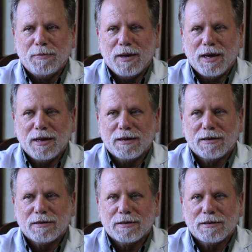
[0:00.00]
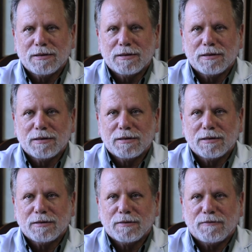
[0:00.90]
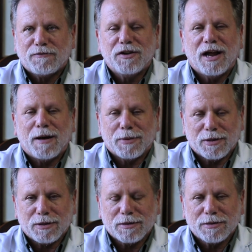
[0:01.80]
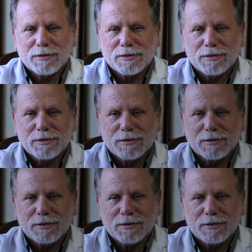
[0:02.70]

be phenomenal.